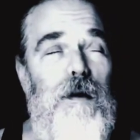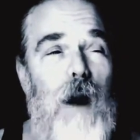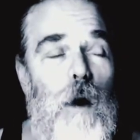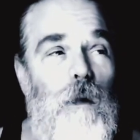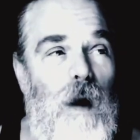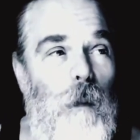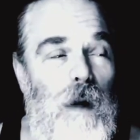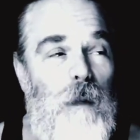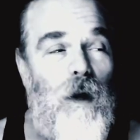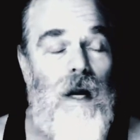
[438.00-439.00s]
know that
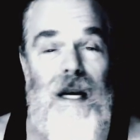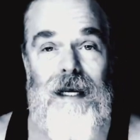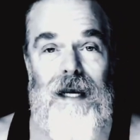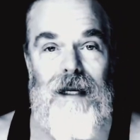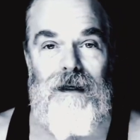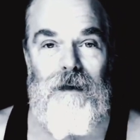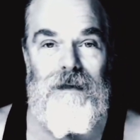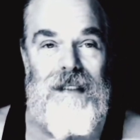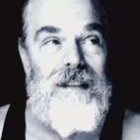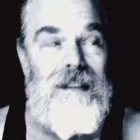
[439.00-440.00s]
we were going to get
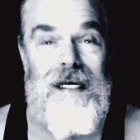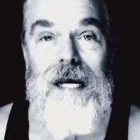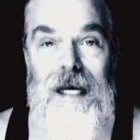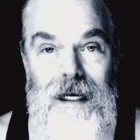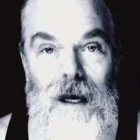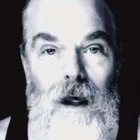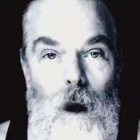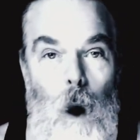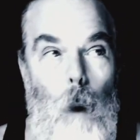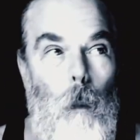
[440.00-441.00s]
to see
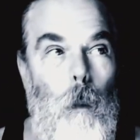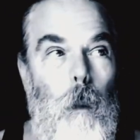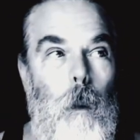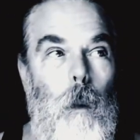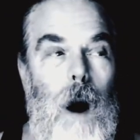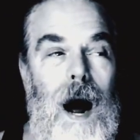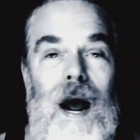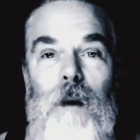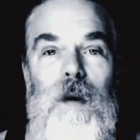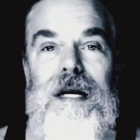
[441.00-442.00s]

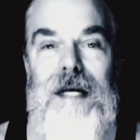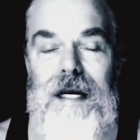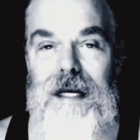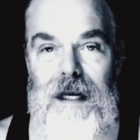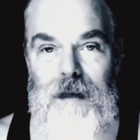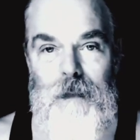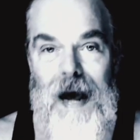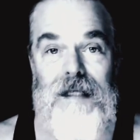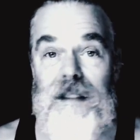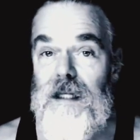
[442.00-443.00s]
why we needed
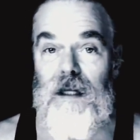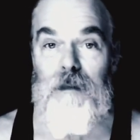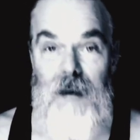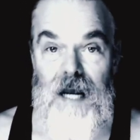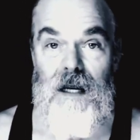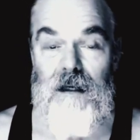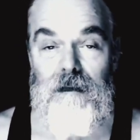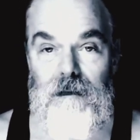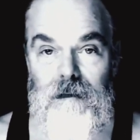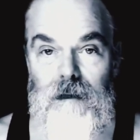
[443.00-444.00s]
masculine men,
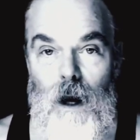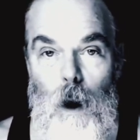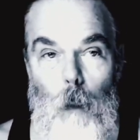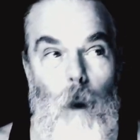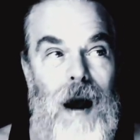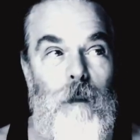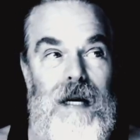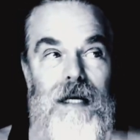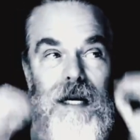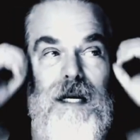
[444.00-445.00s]
why
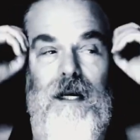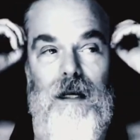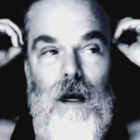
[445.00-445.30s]
we needed